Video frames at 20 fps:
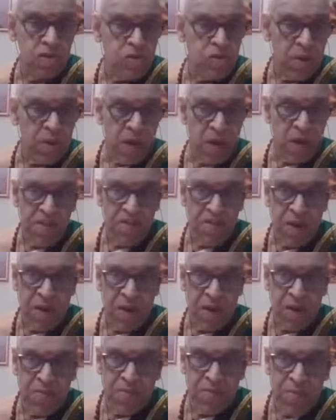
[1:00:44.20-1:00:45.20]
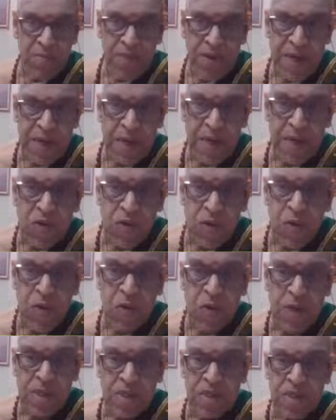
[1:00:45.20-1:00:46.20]
Svabhava, very
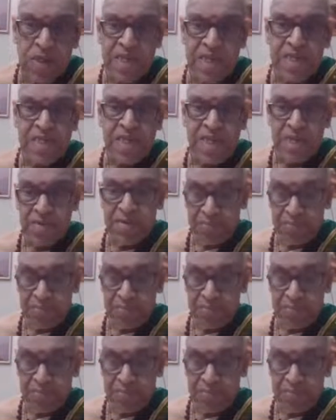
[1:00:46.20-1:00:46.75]
cruel nature.